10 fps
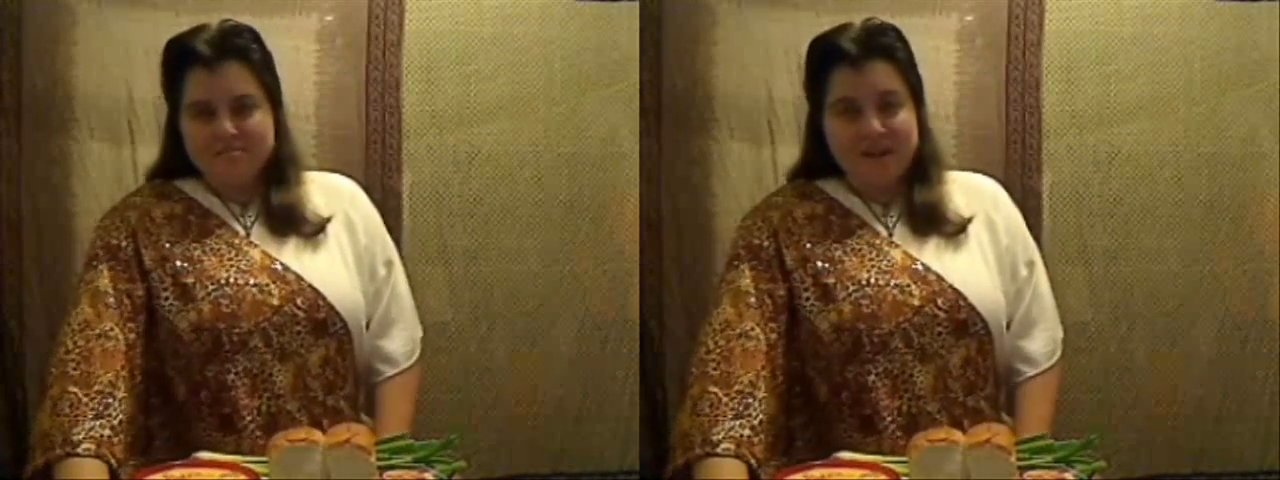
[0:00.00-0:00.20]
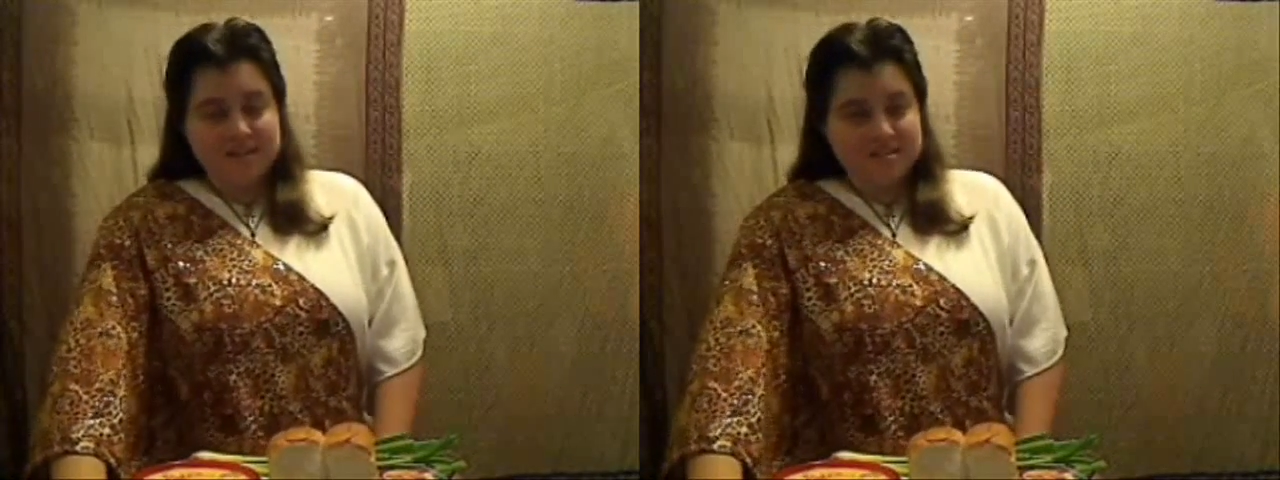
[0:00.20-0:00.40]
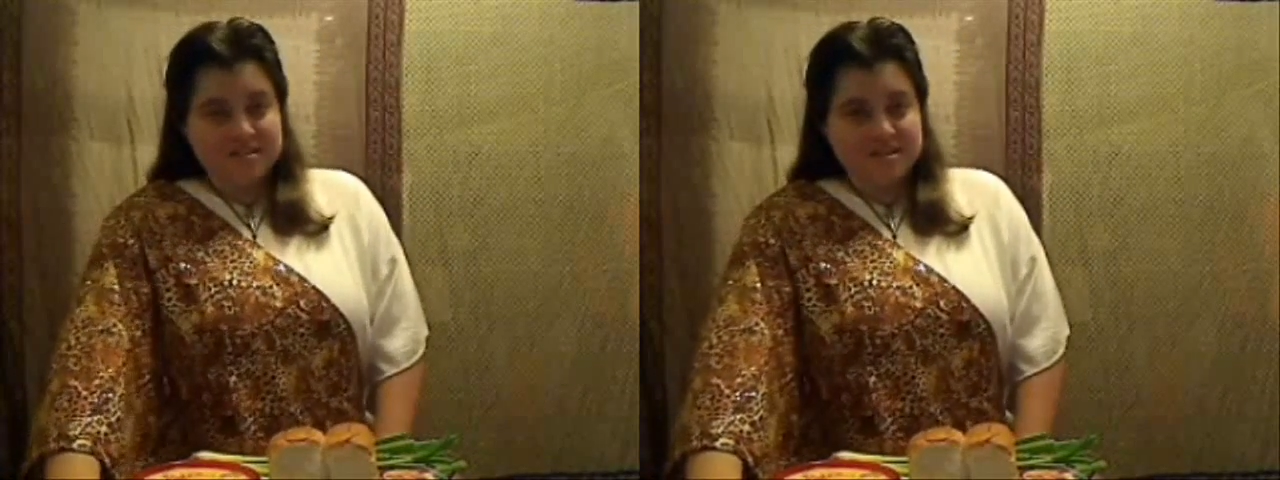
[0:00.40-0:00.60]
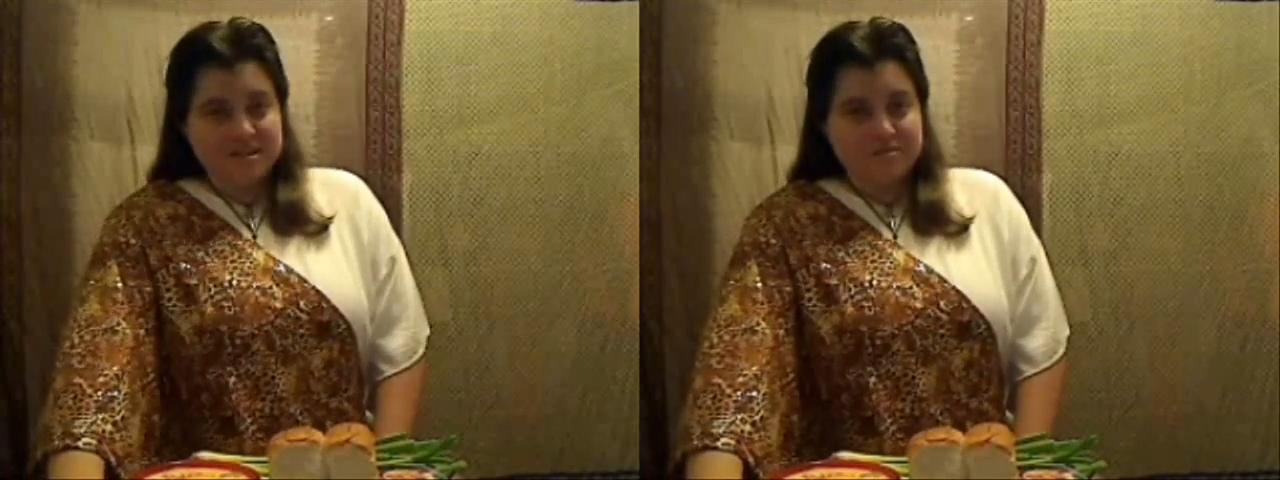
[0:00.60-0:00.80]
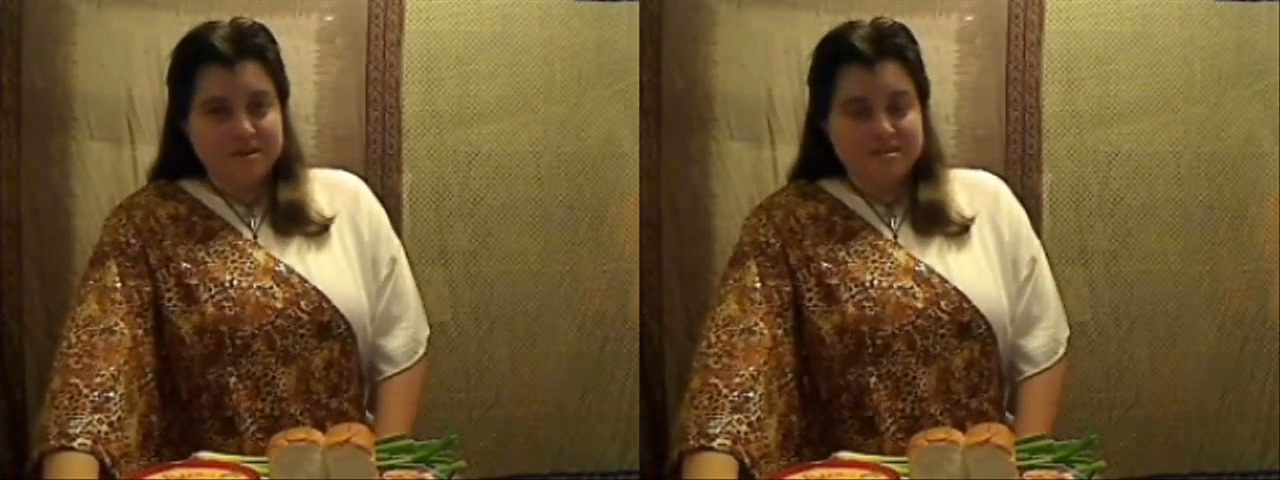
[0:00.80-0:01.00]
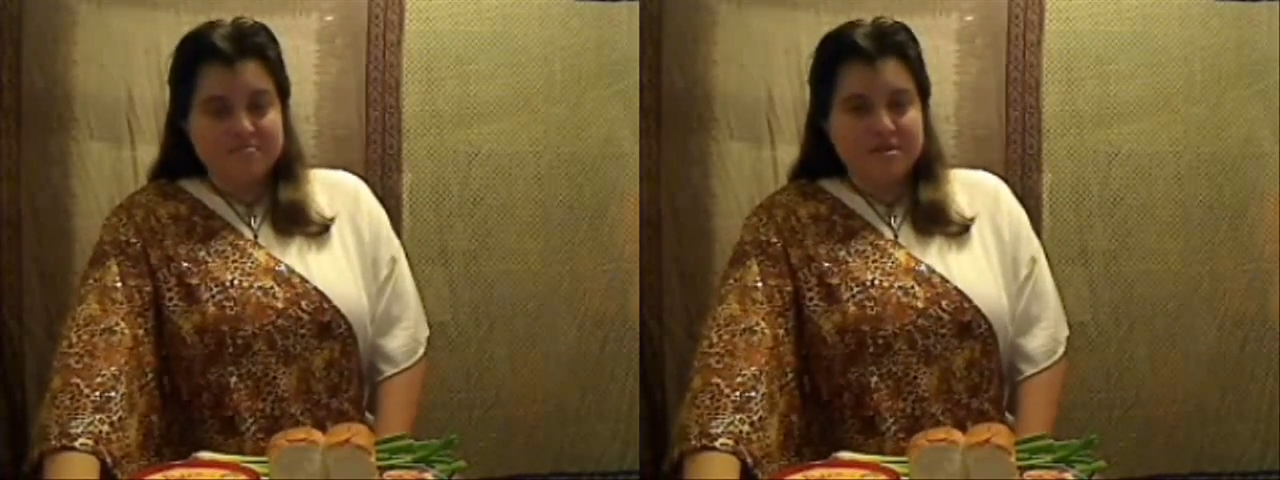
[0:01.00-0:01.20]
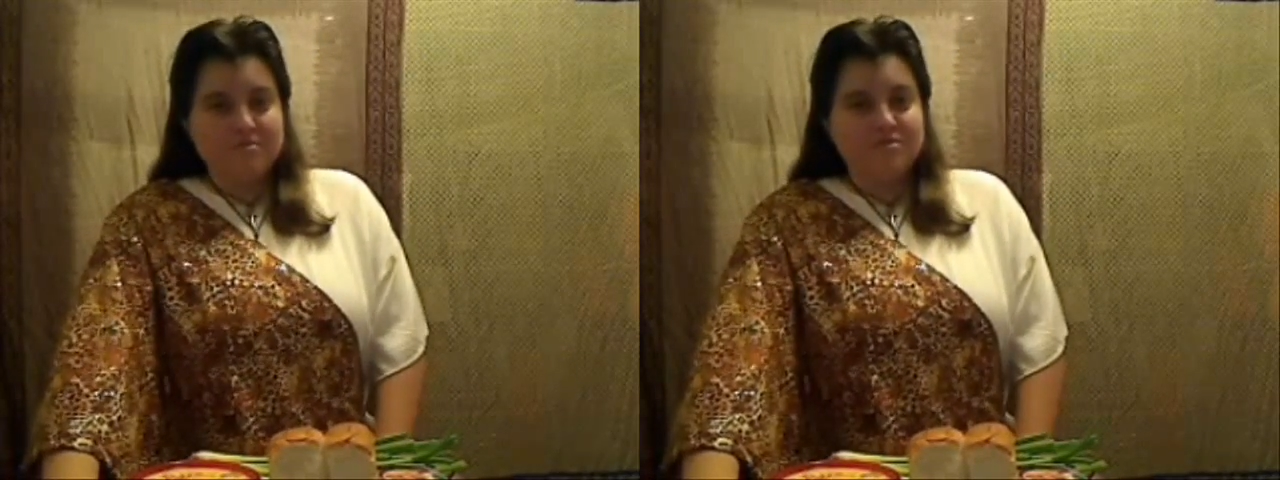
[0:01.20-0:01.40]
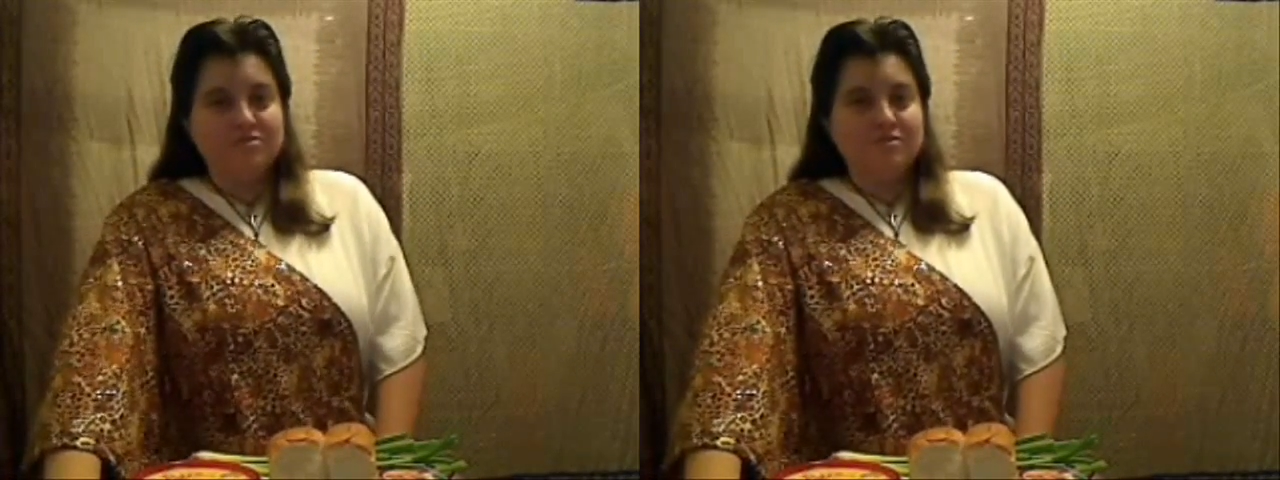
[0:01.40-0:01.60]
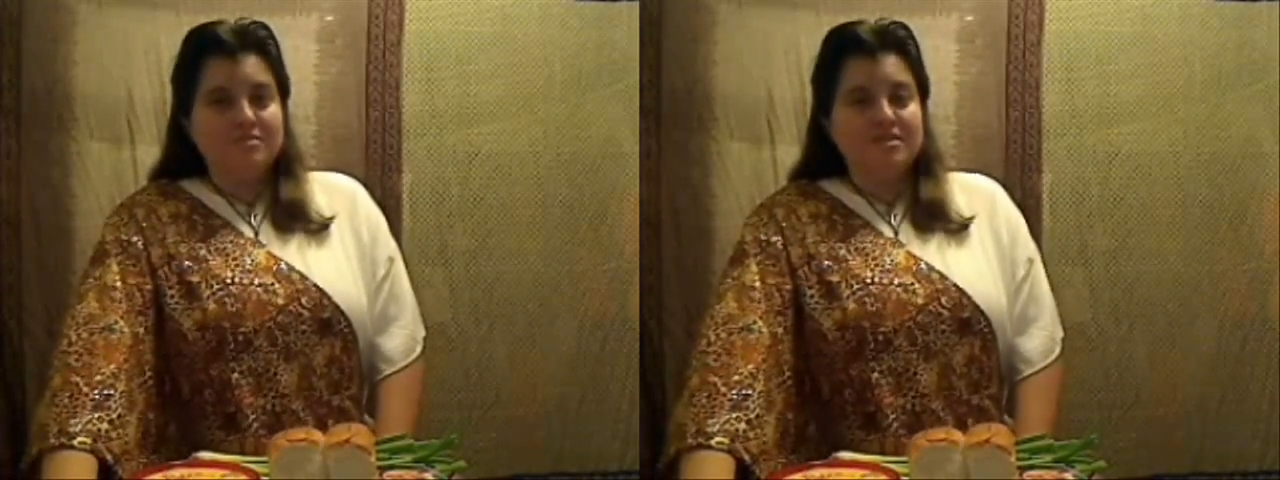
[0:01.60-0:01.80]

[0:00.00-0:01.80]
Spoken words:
Palestinian recipe, but ful